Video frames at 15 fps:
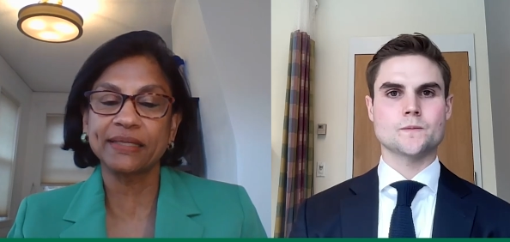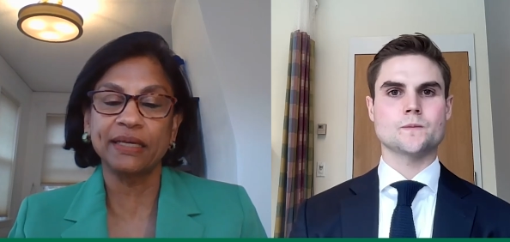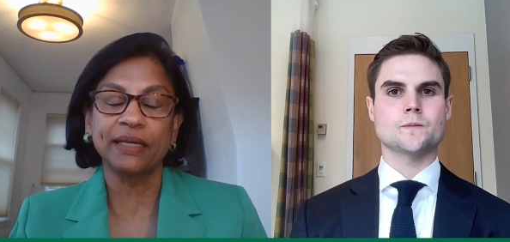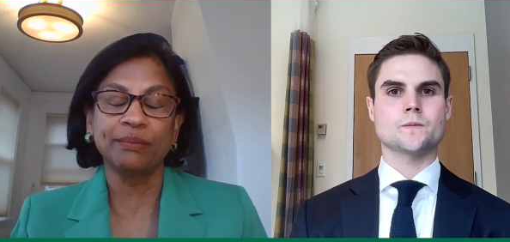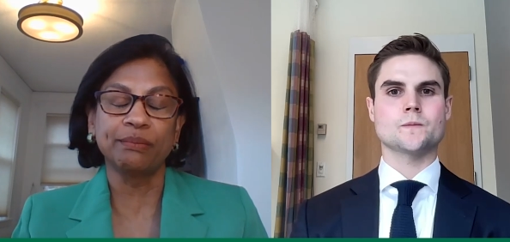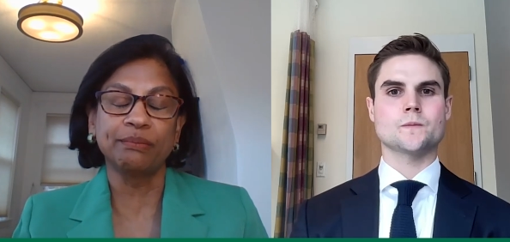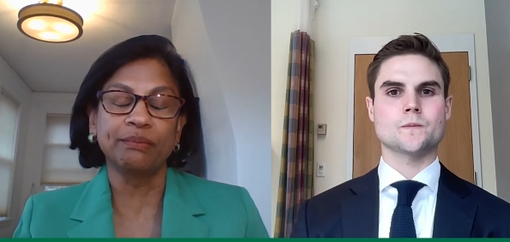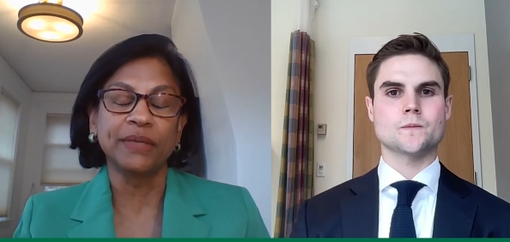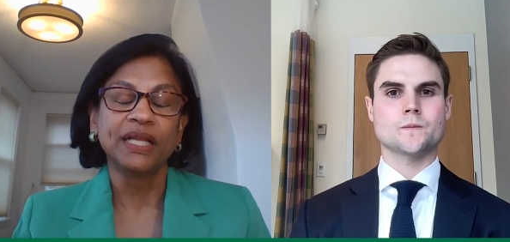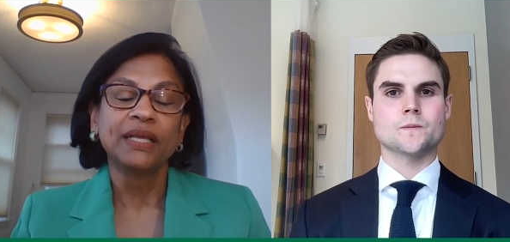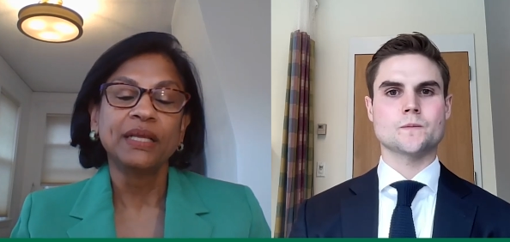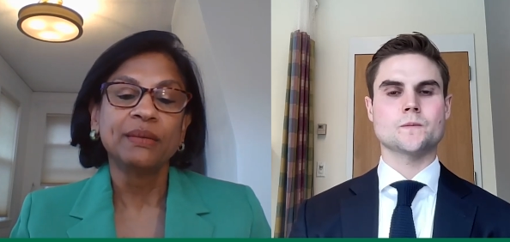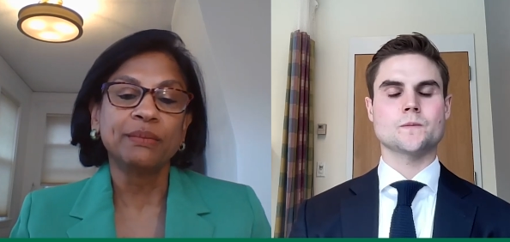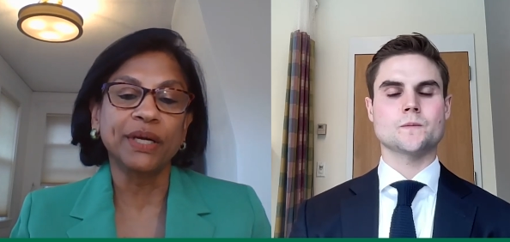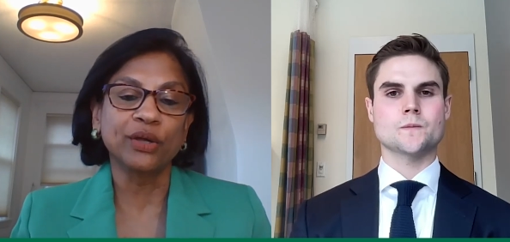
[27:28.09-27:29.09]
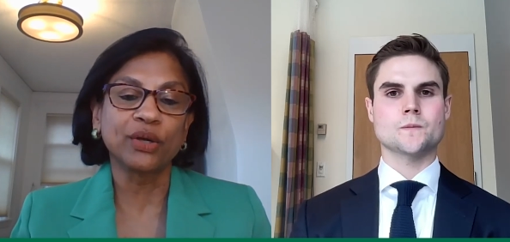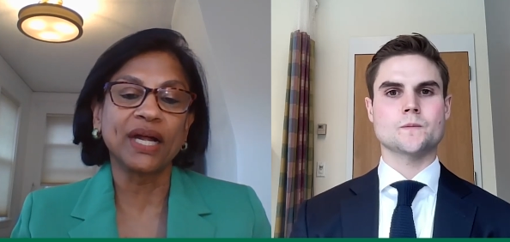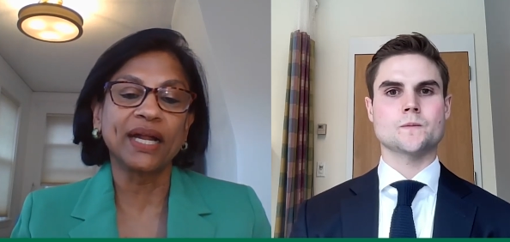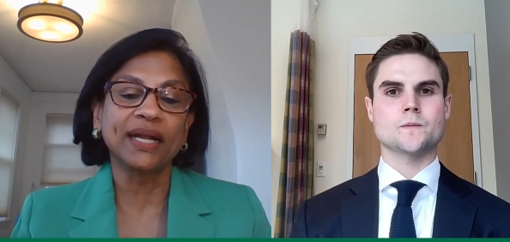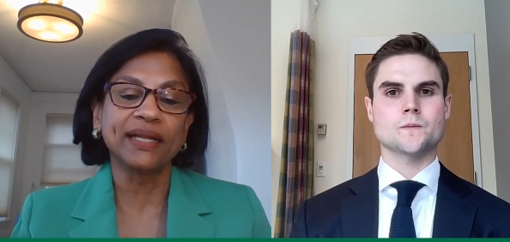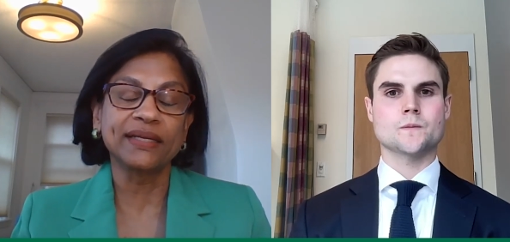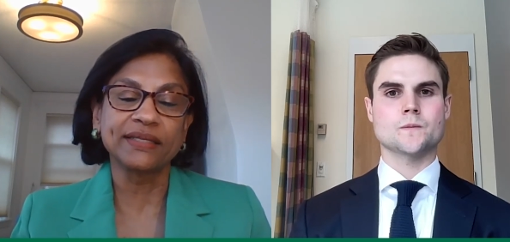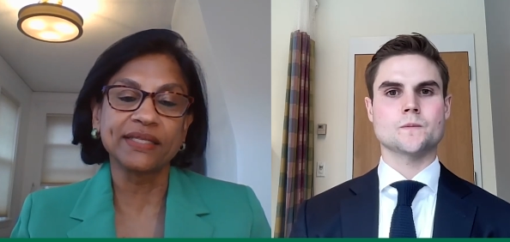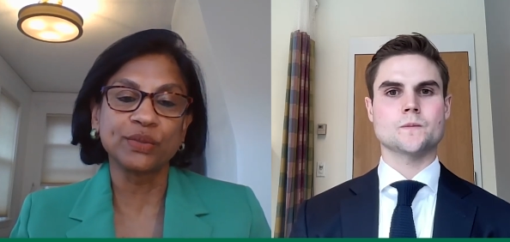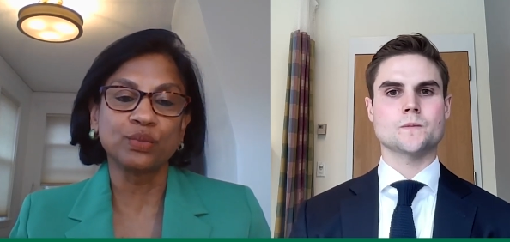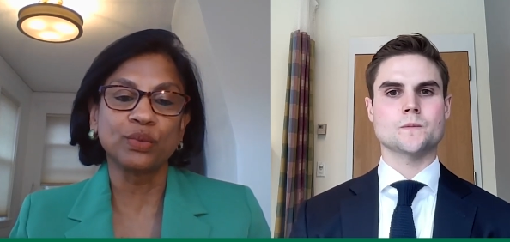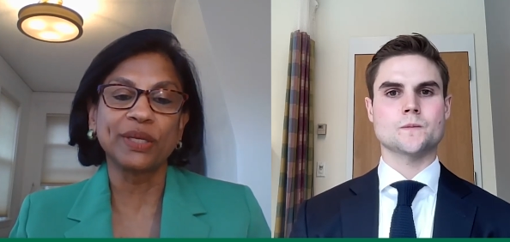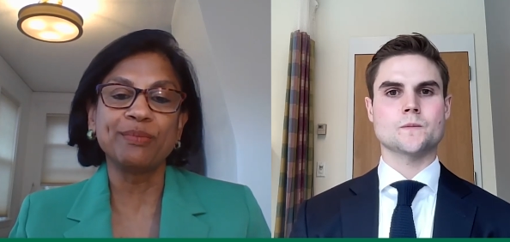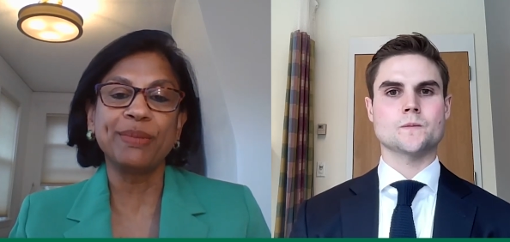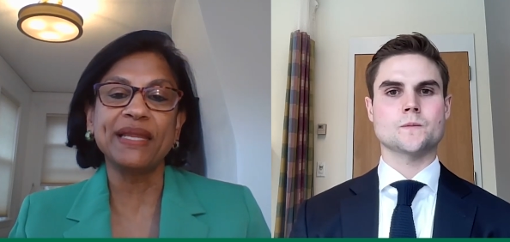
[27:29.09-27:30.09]
Speaker 1: um, myocarditis in
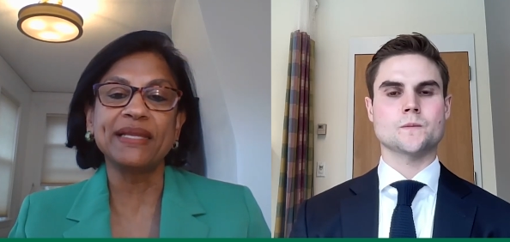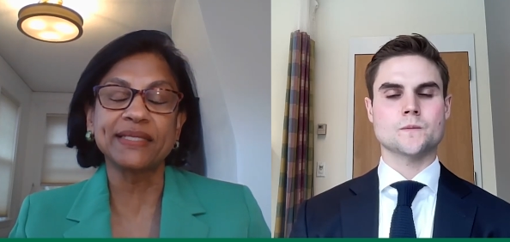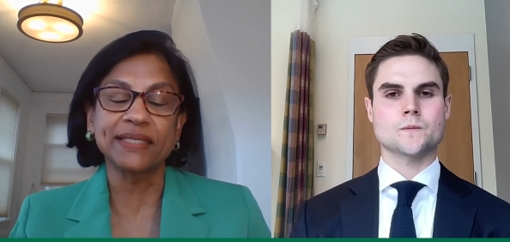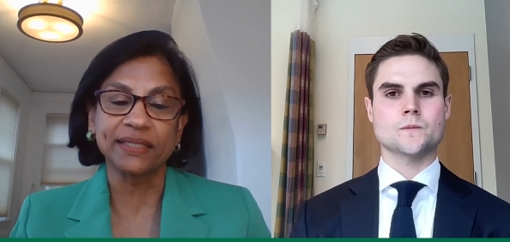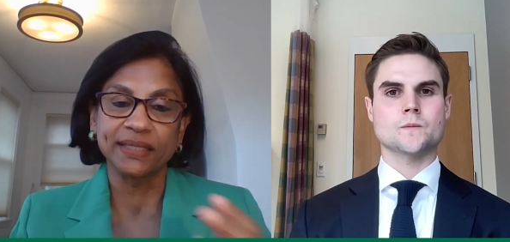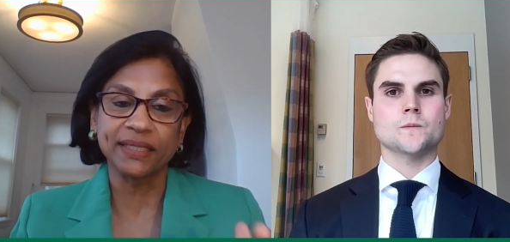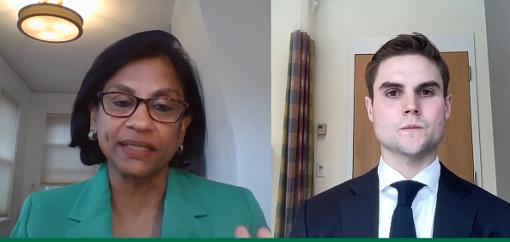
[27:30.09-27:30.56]
one patient.